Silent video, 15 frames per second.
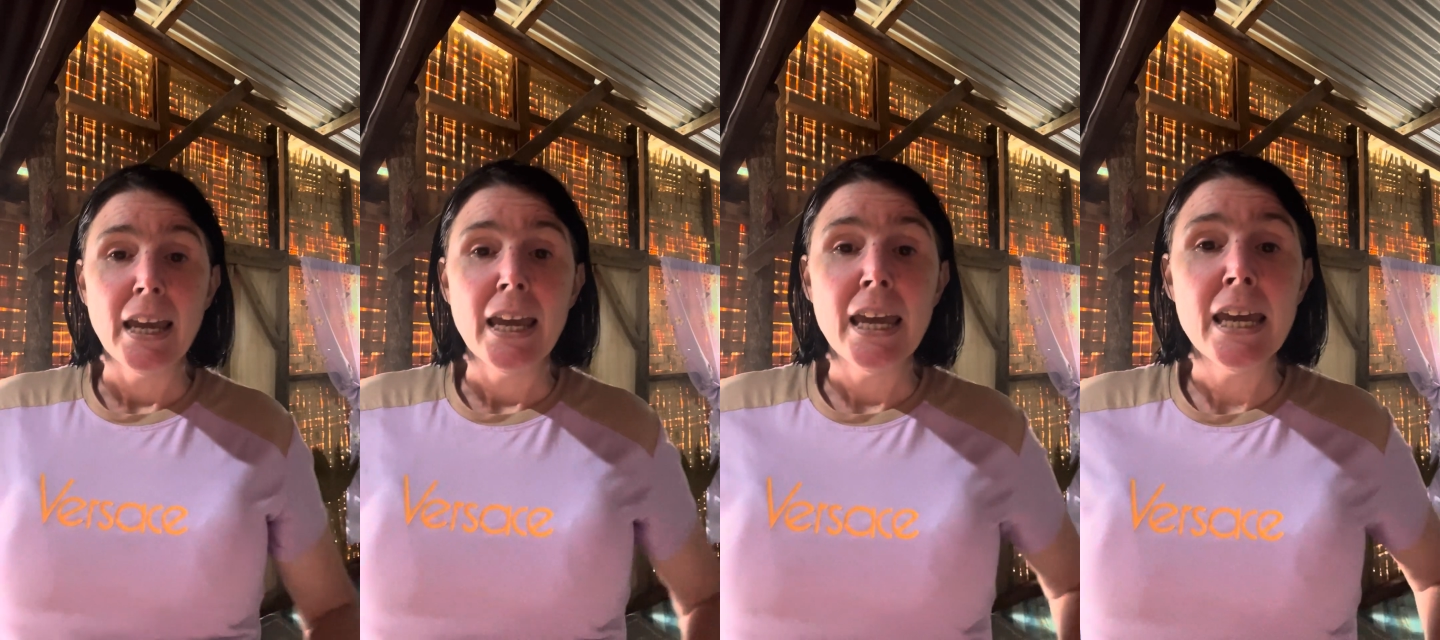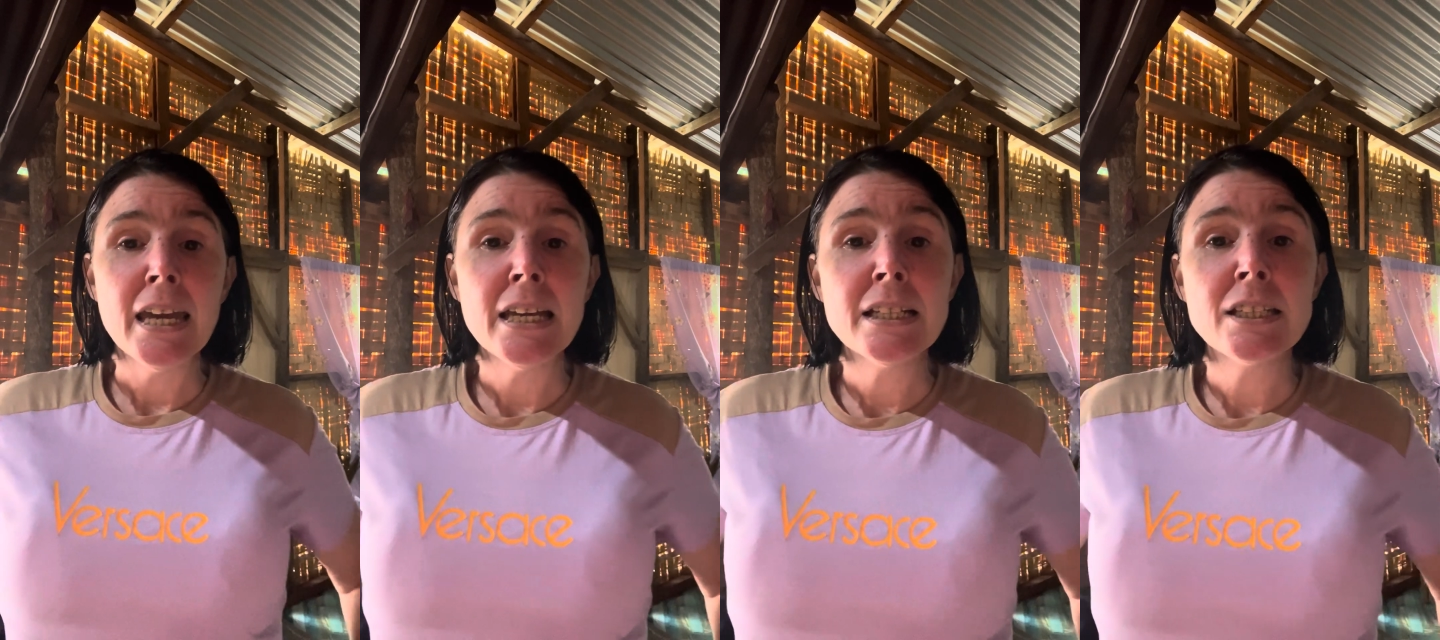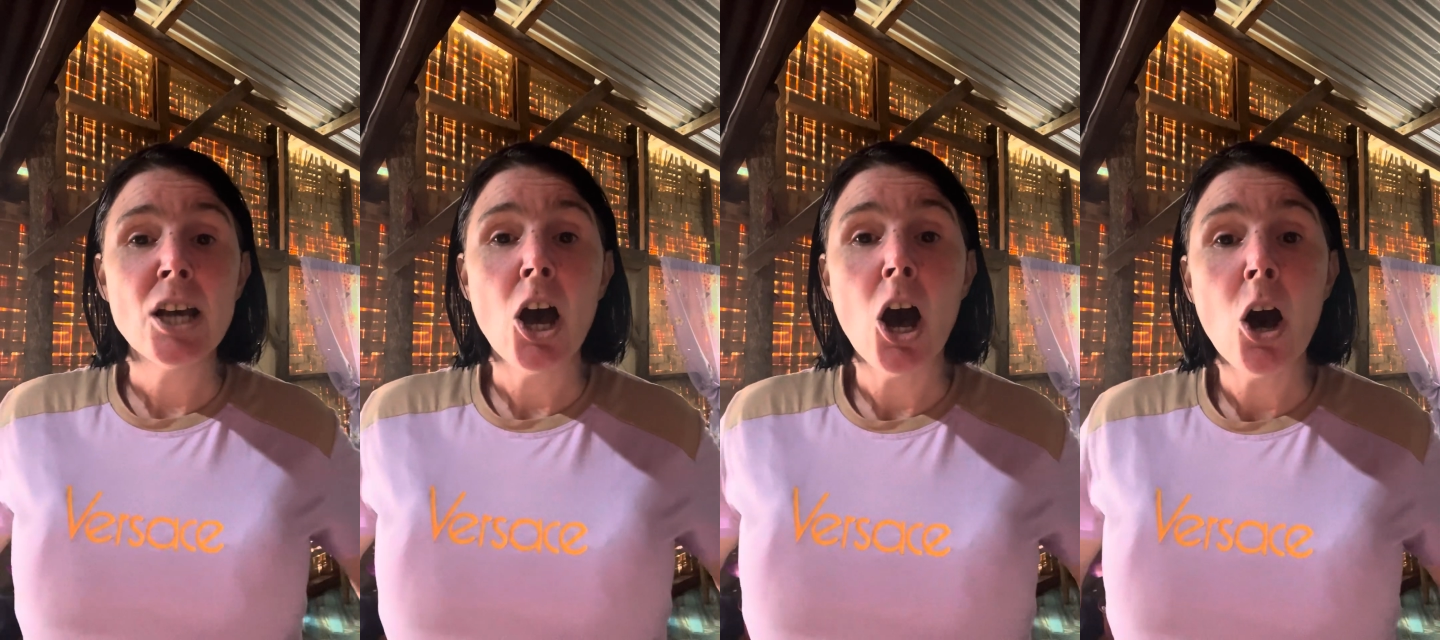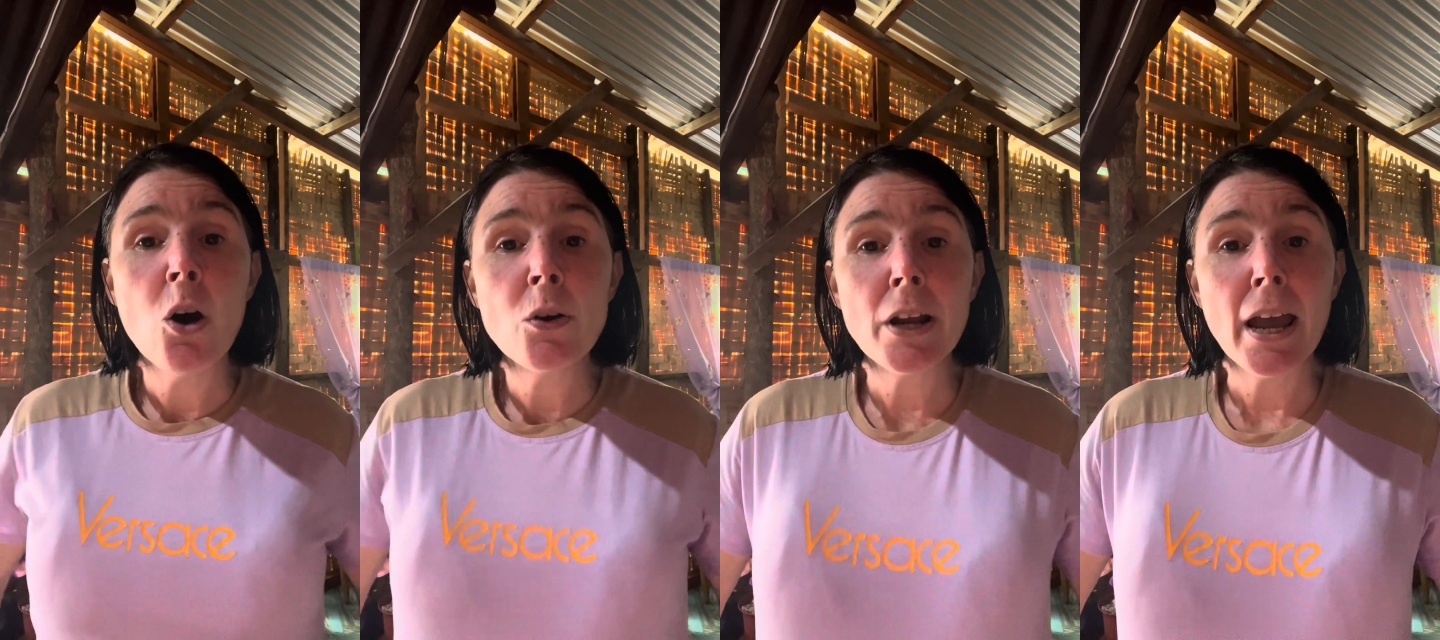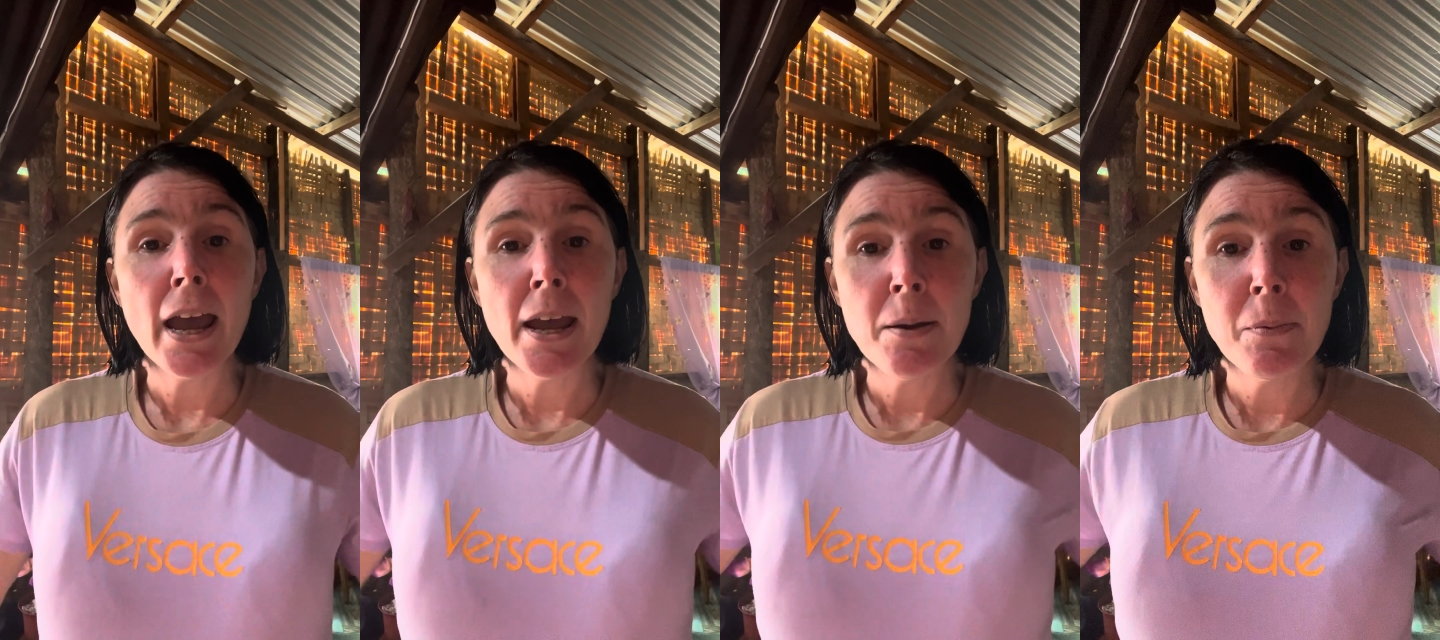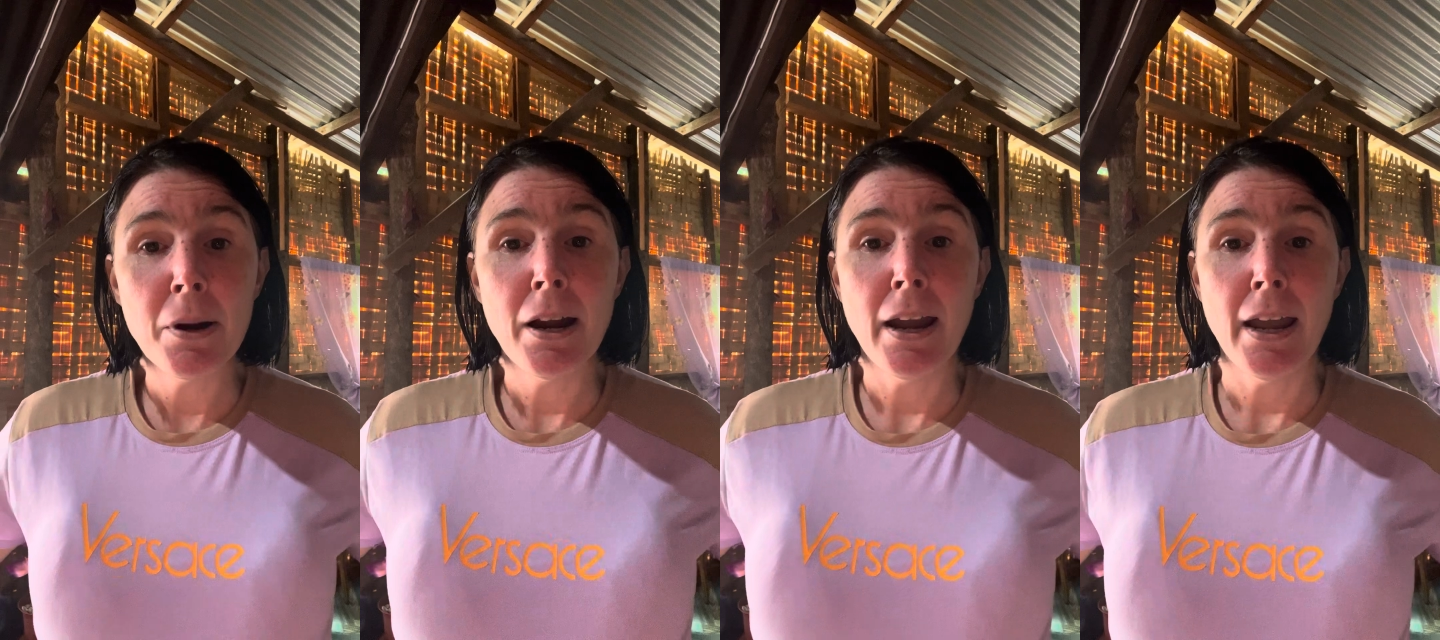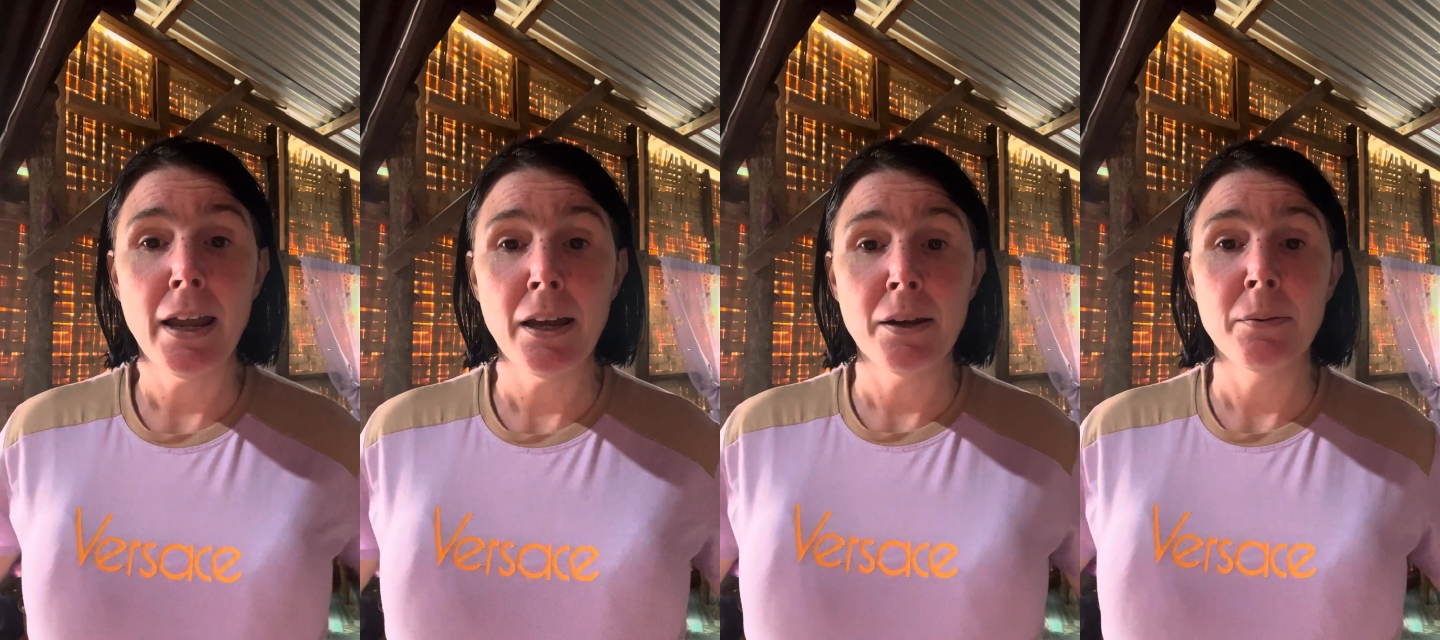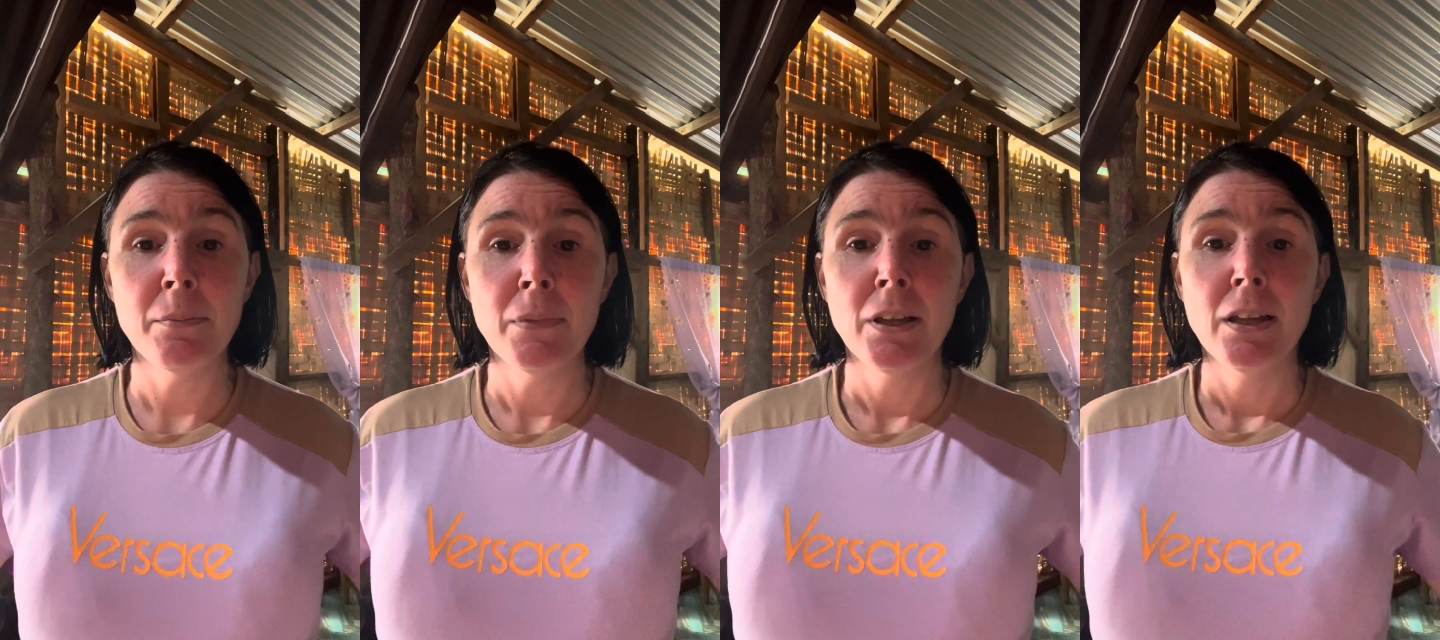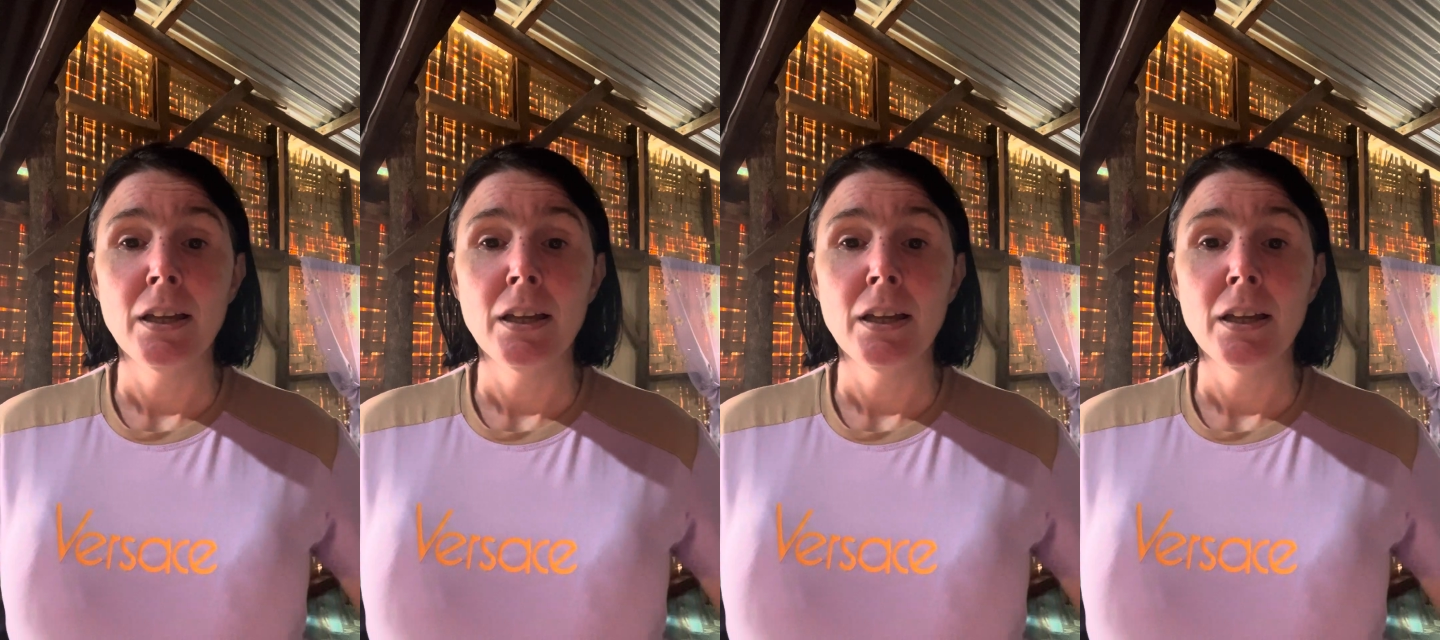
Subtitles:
He told Abraham